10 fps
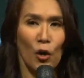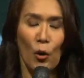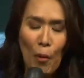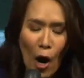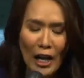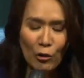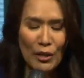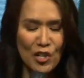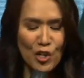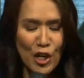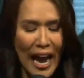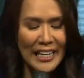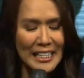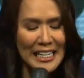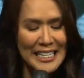who boil
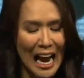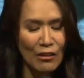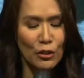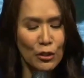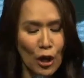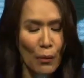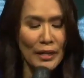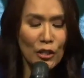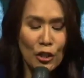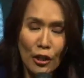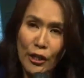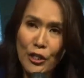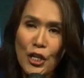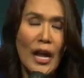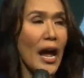Christianity down to going to
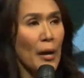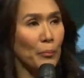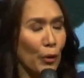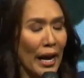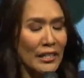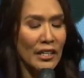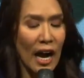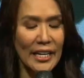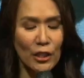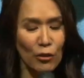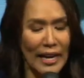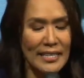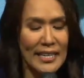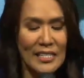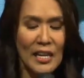church and praying to God in
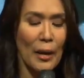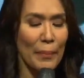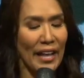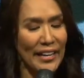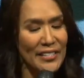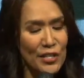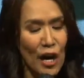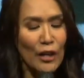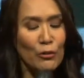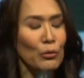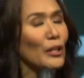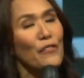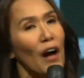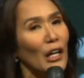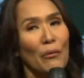crisis, but that is not
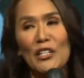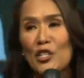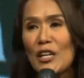truly following